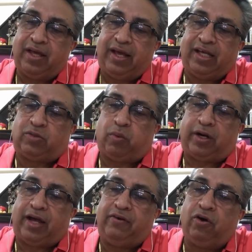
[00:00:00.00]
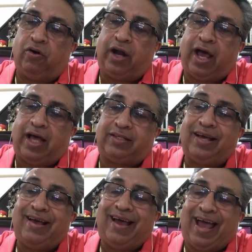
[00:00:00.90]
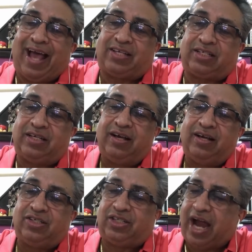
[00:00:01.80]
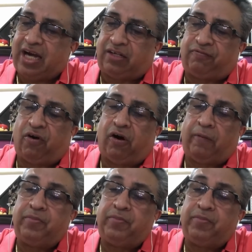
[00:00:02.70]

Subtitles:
is what I known as S stands for.